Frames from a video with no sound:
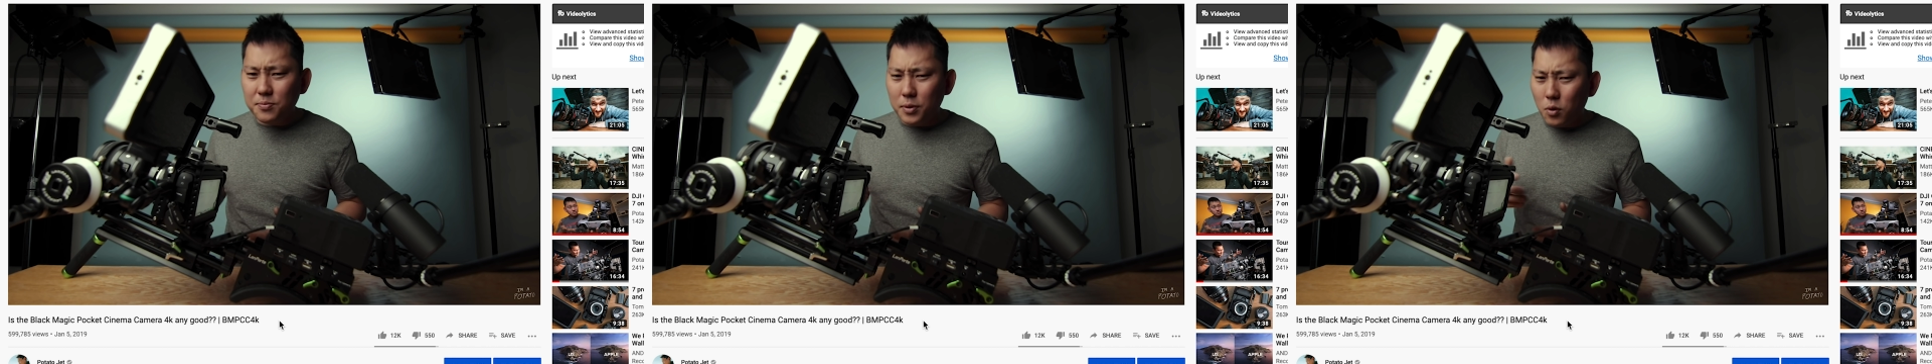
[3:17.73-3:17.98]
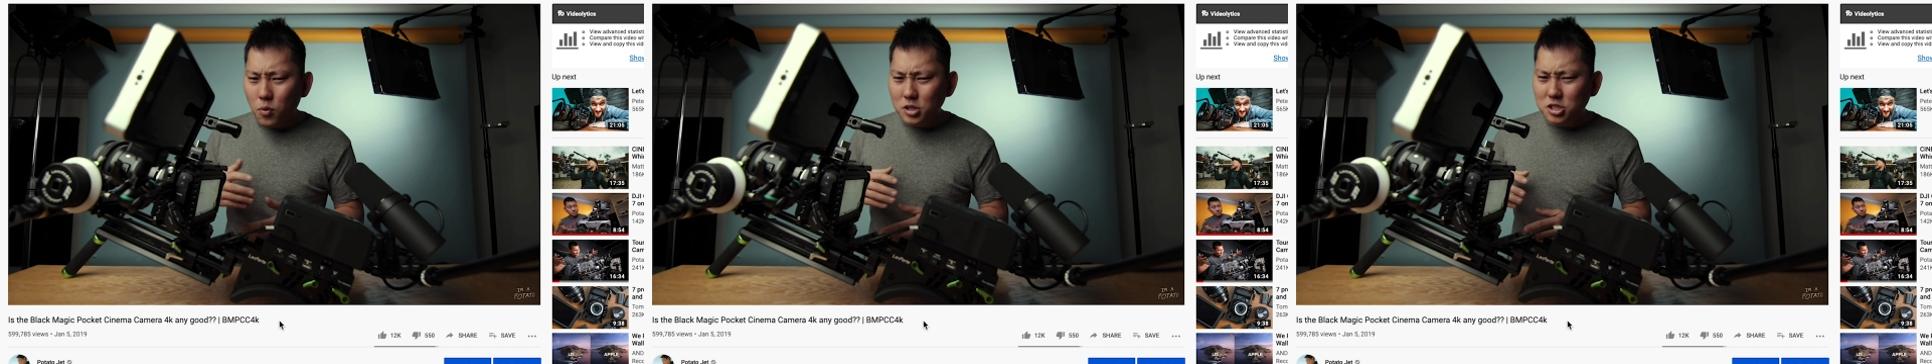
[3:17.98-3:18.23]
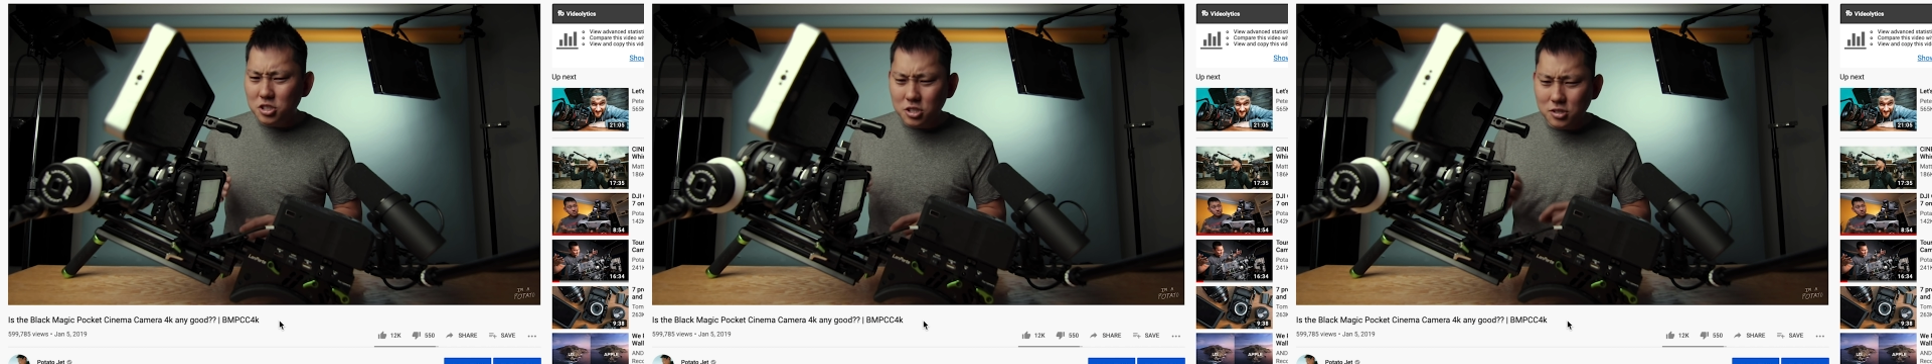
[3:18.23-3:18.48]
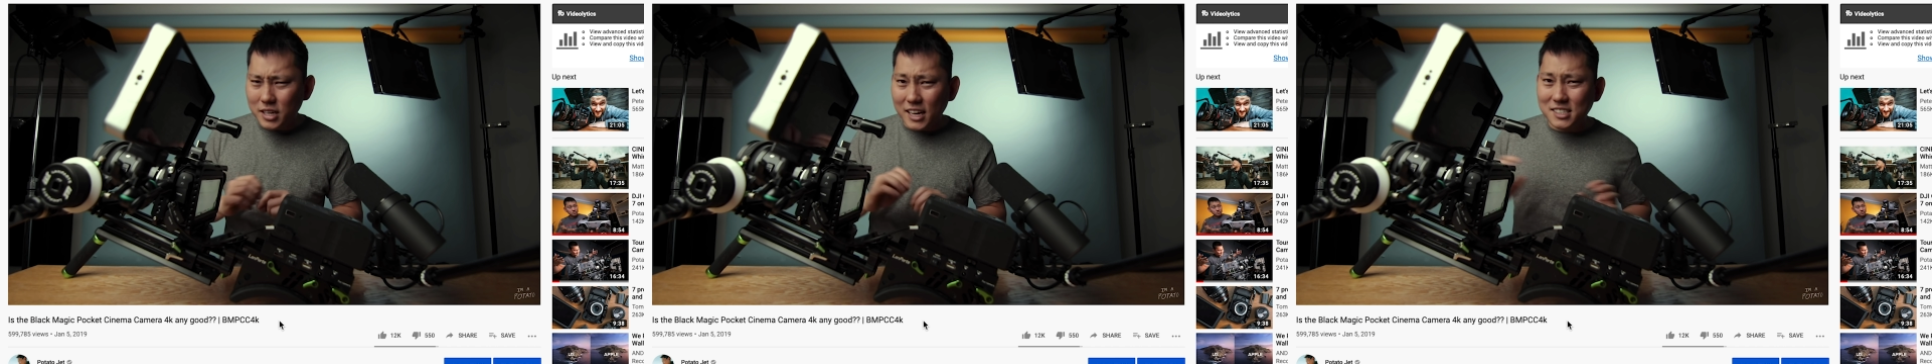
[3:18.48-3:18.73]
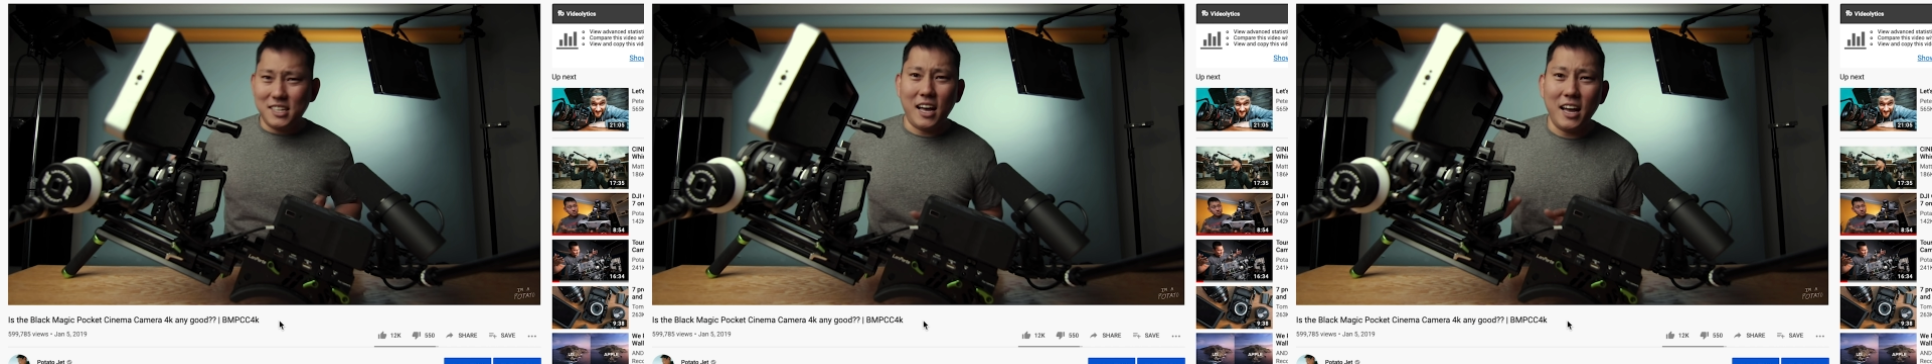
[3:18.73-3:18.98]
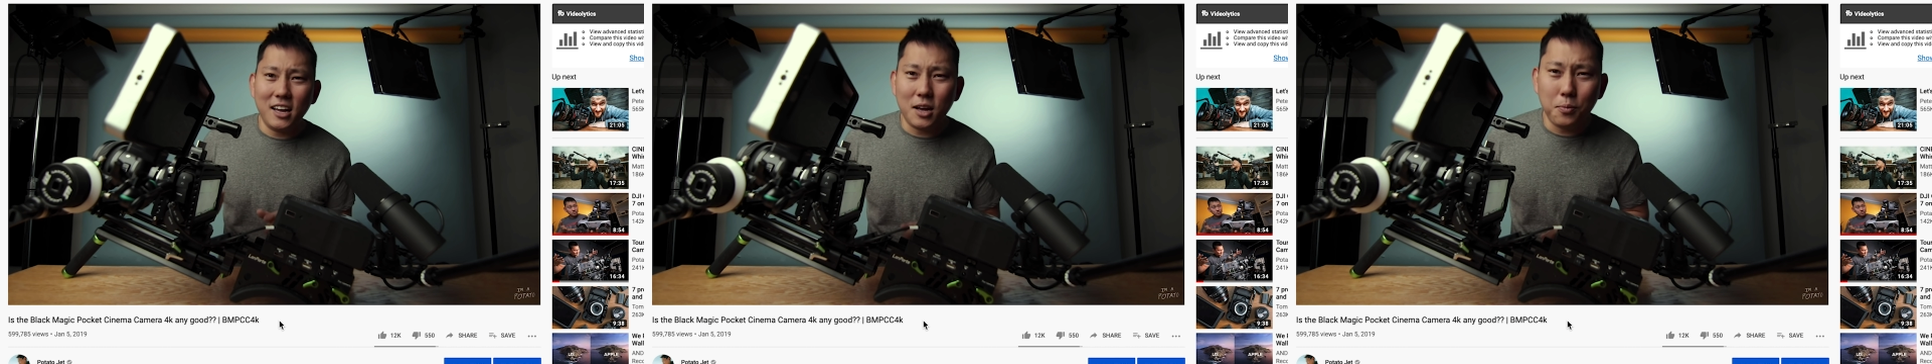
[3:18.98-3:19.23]
I was so
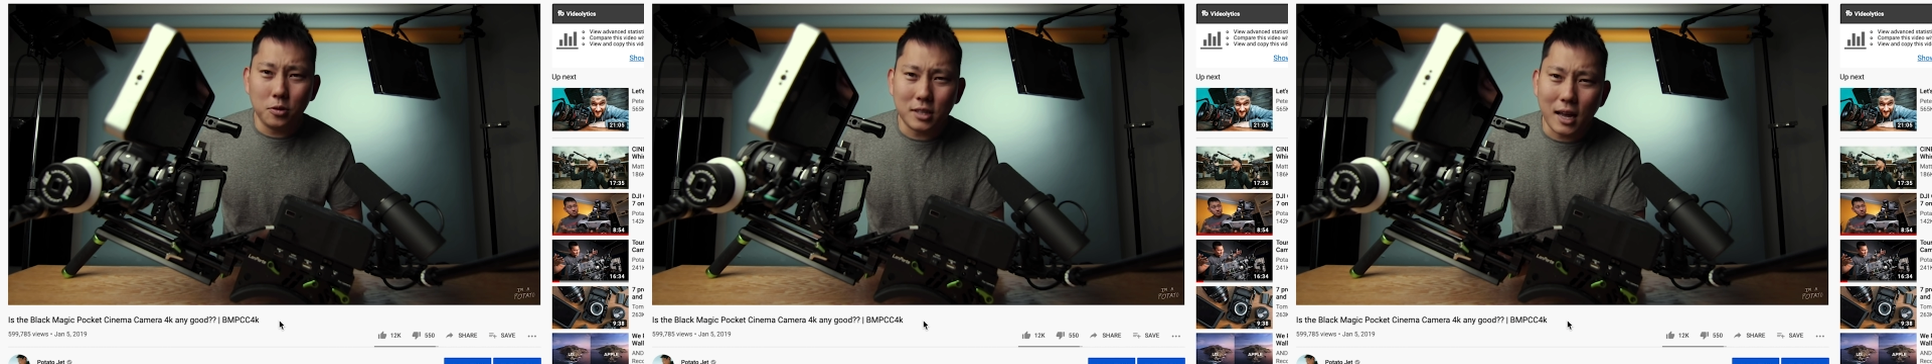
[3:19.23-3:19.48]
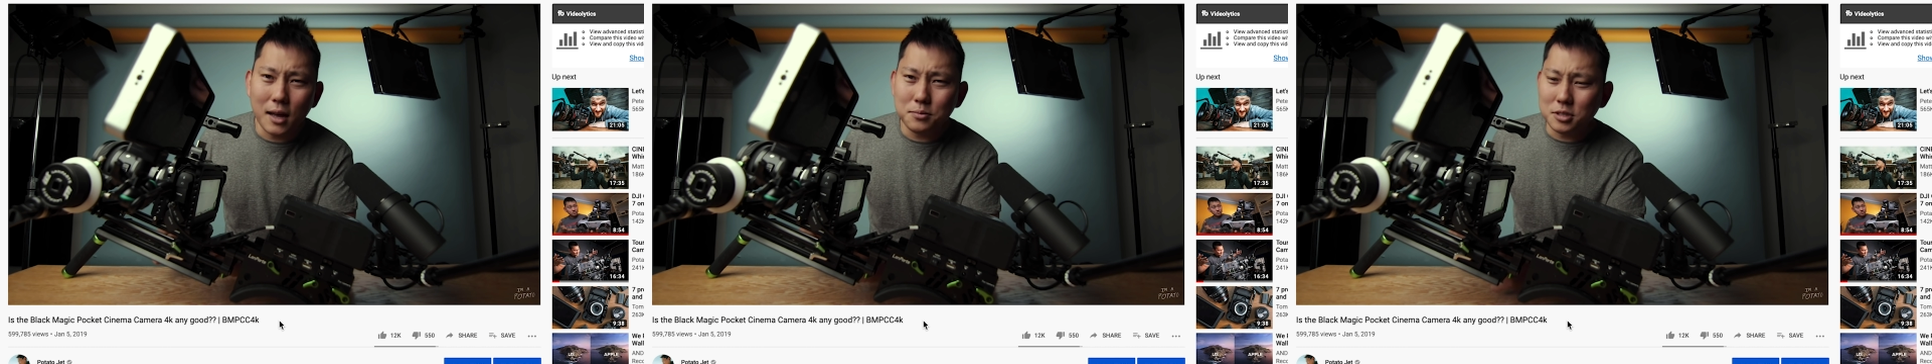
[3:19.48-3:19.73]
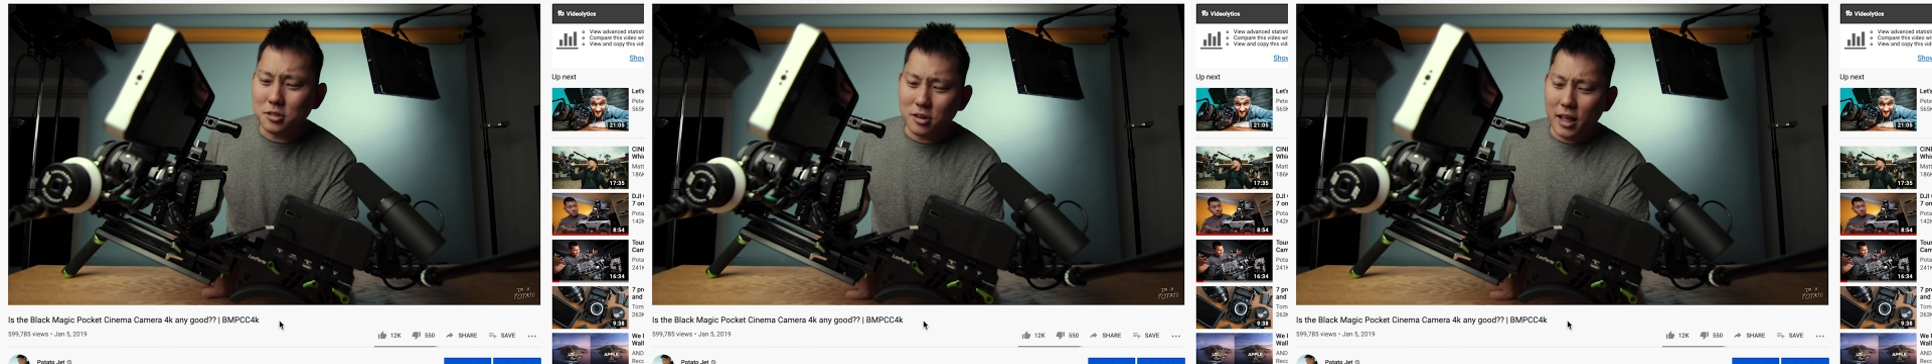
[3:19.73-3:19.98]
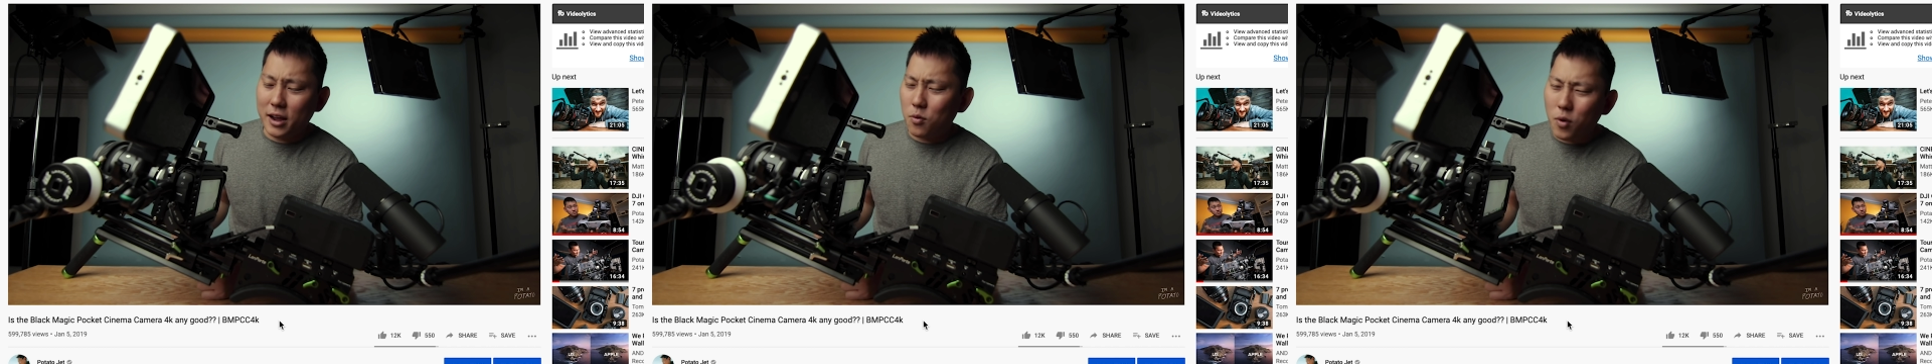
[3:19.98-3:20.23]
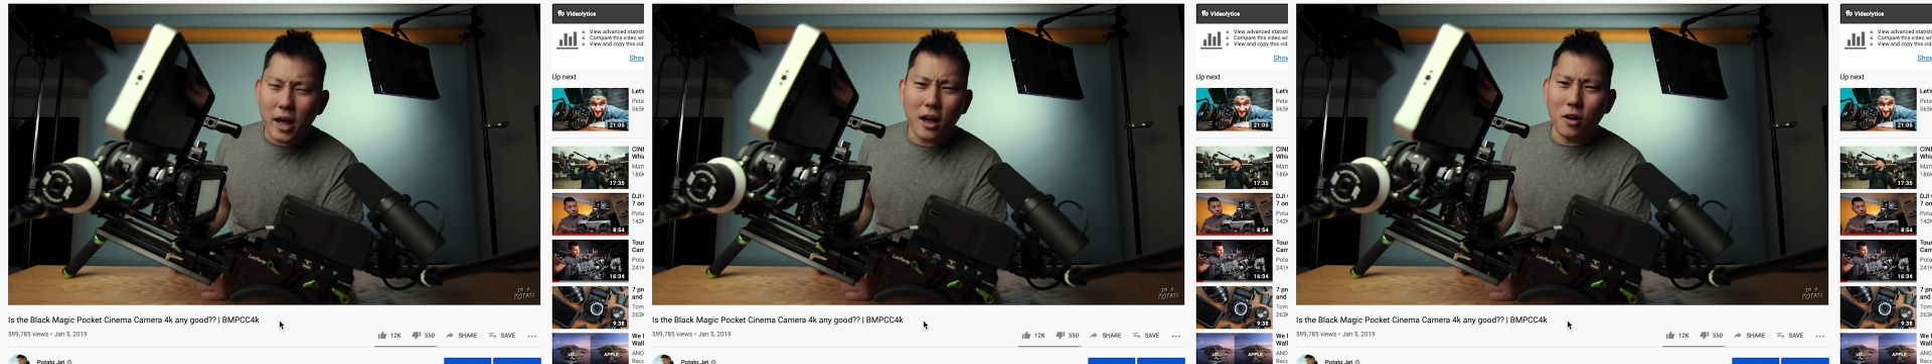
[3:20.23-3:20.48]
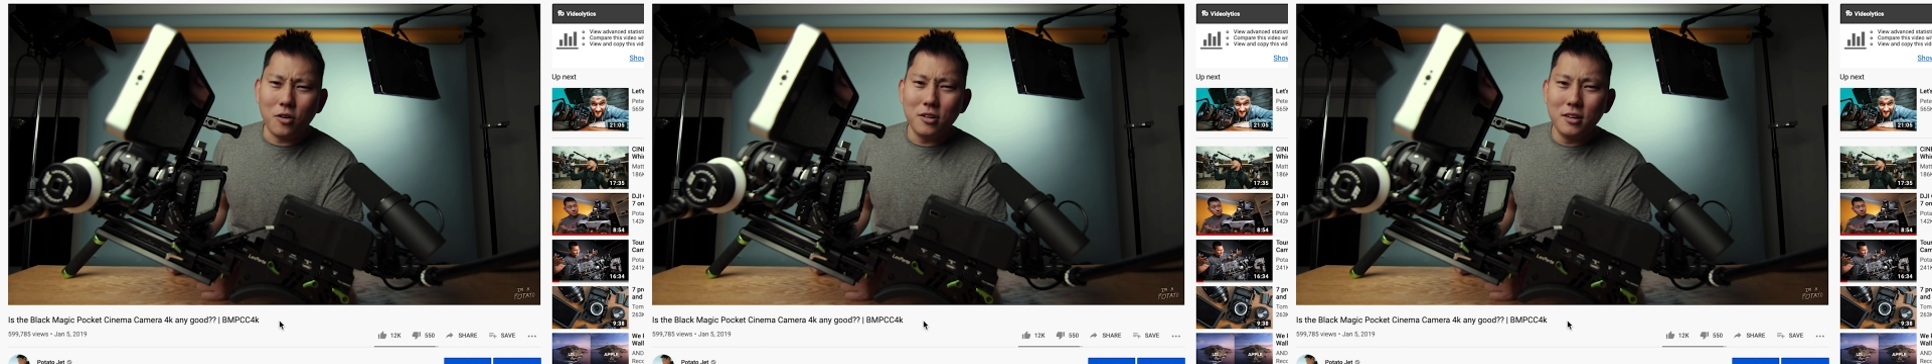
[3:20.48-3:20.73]
excited about
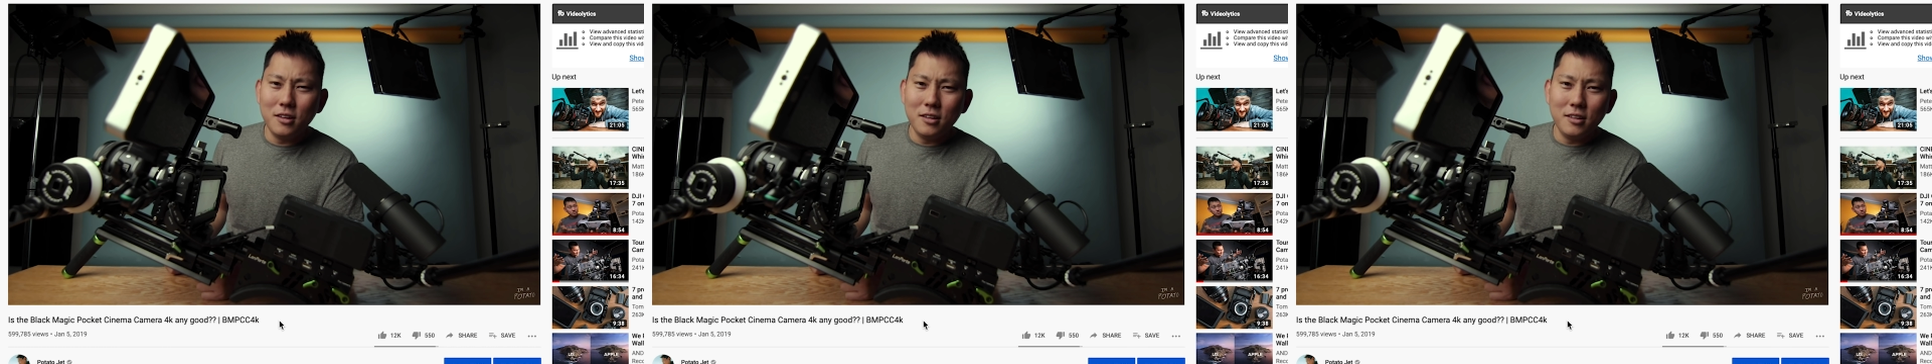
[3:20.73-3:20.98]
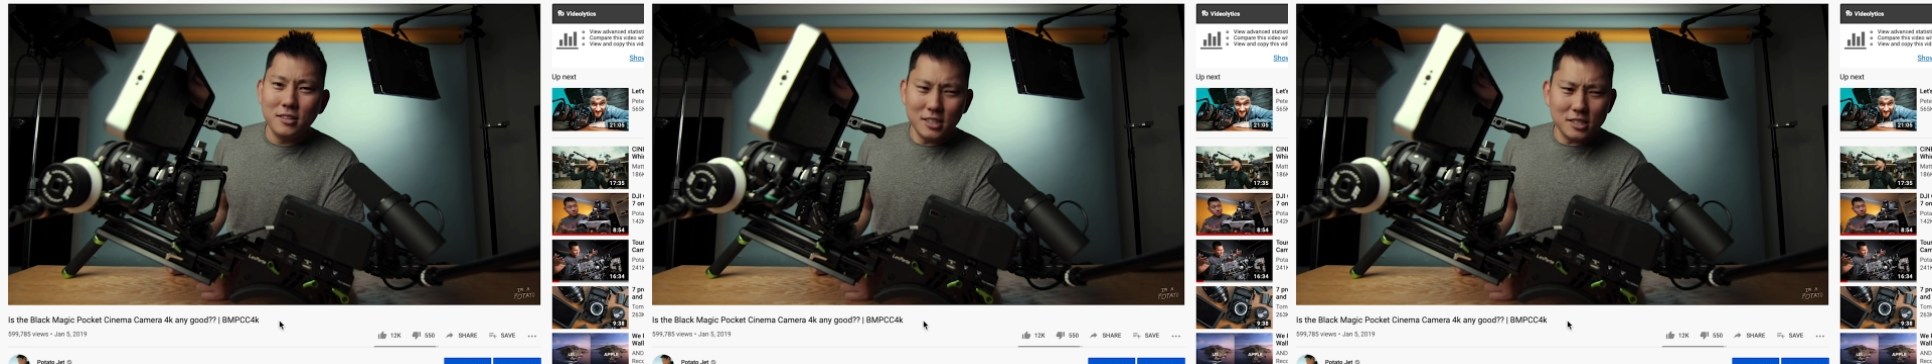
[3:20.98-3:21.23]
having a studio